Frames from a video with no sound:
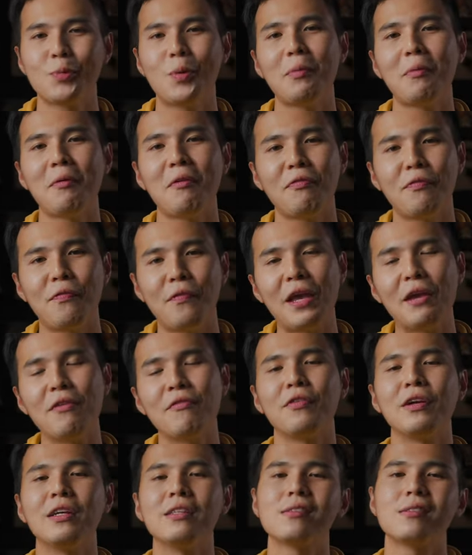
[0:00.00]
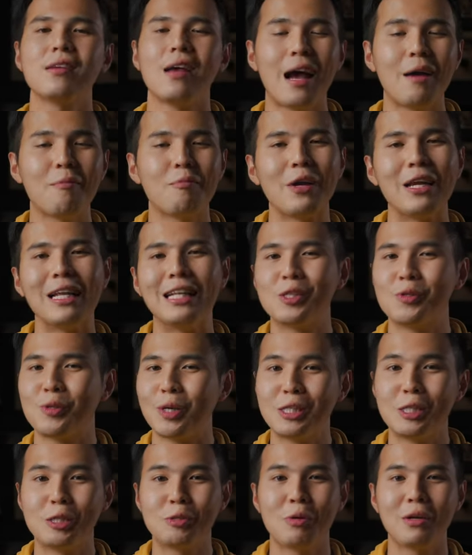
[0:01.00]
one of my favorite upgrades in
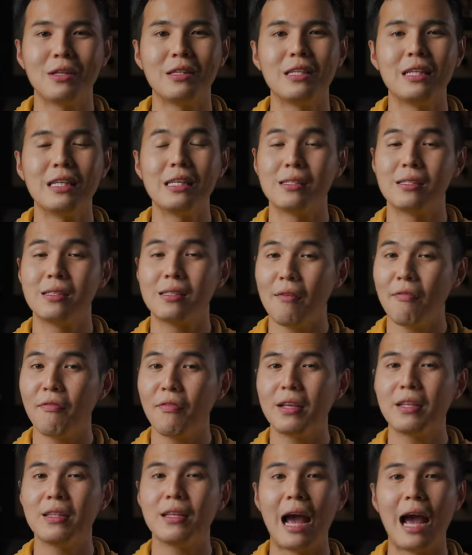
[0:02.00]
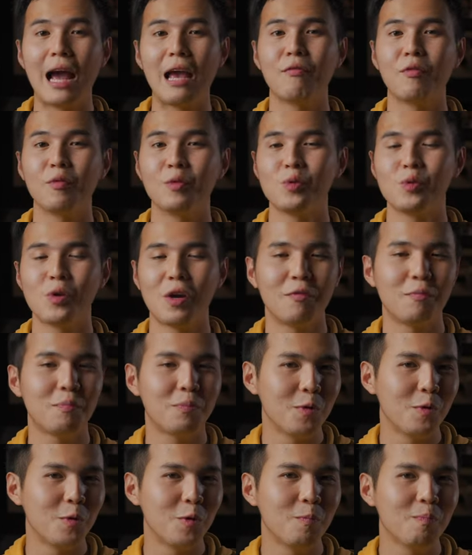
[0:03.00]
2020 is definitely the iPhone 12
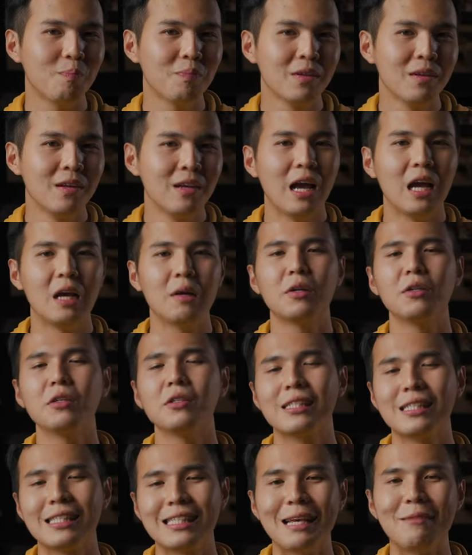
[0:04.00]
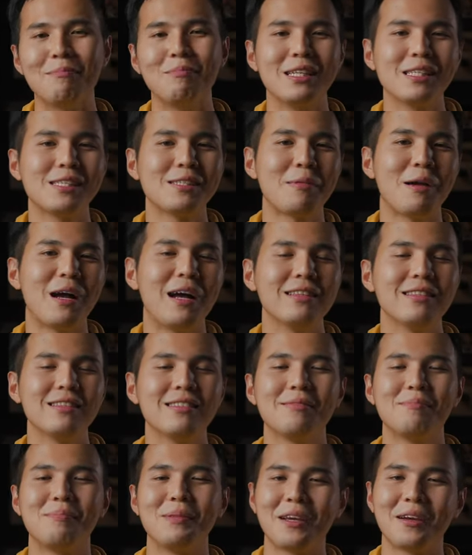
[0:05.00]
Pro. I'm gonna skip this
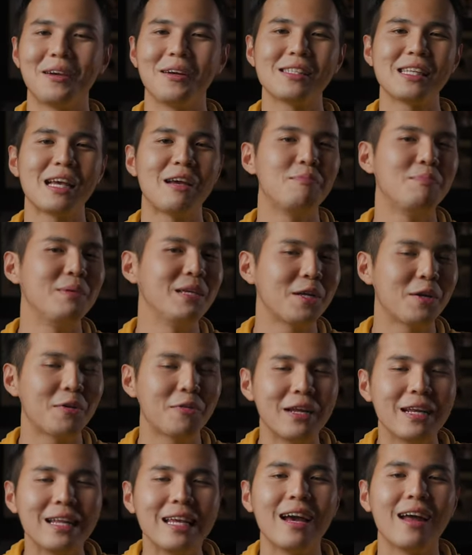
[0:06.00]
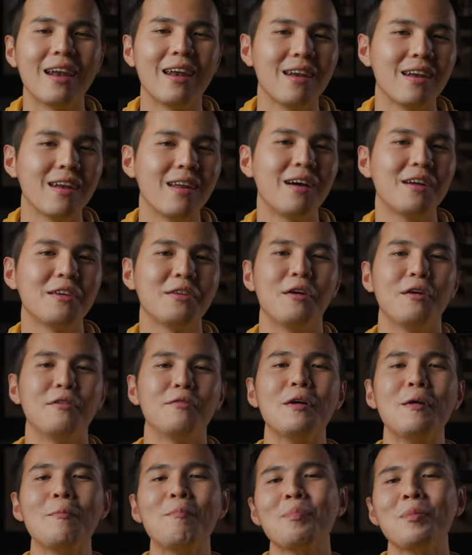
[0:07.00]
part because I've been creating a lot
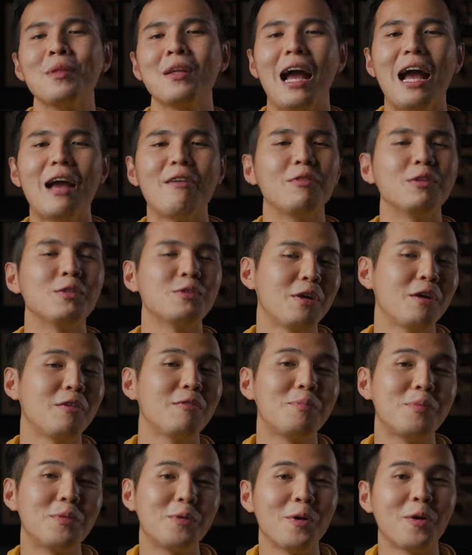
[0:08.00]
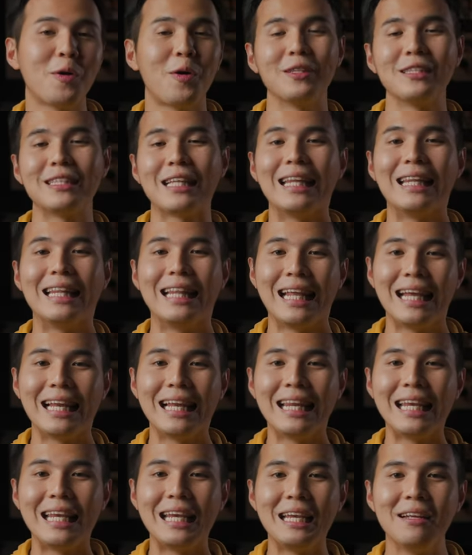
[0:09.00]
of iPhone 12 Pro content
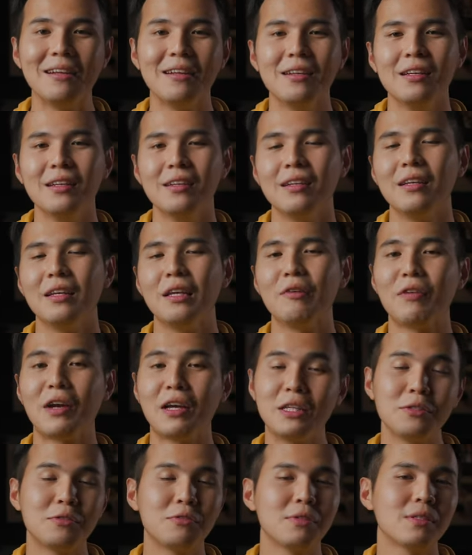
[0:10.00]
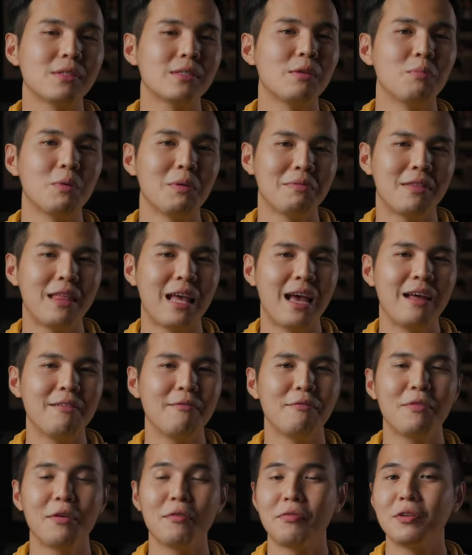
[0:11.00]
lately. If you're interested with
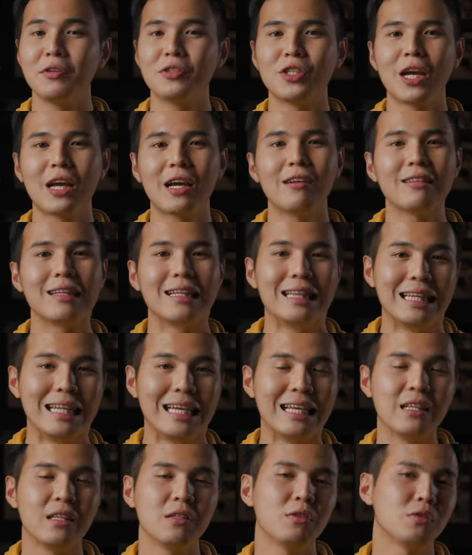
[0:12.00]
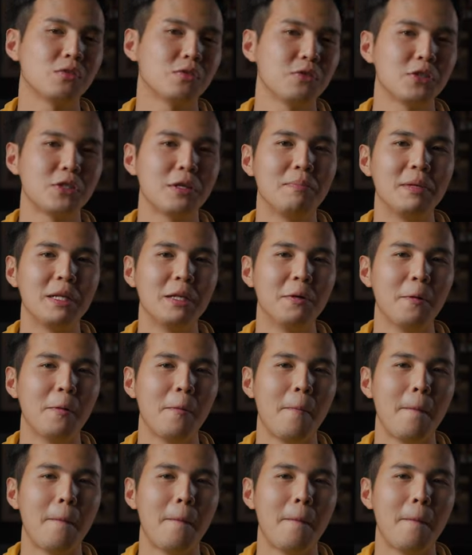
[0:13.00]
that, feel free to check out the link in the description below.